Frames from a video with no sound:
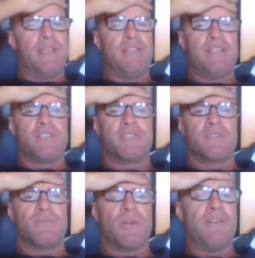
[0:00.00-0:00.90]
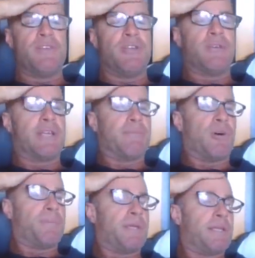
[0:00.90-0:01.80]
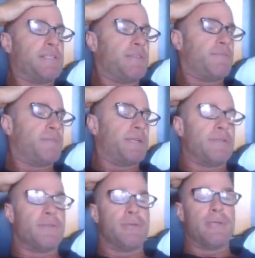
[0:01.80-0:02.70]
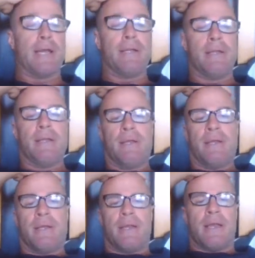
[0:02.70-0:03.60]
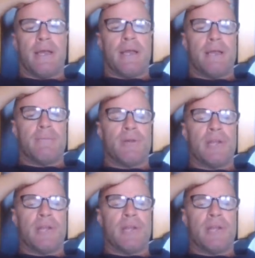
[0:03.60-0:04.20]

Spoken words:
in this review. I think it might be easier for me to do that. I